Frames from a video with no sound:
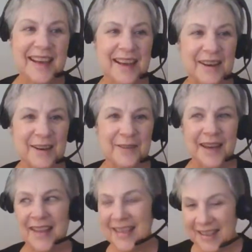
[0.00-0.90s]
And
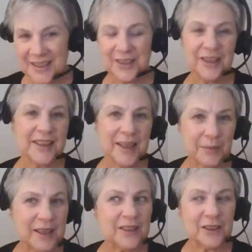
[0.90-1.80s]
I think it's a good thing,
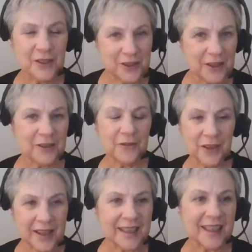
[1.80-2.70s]
because you do start to feel that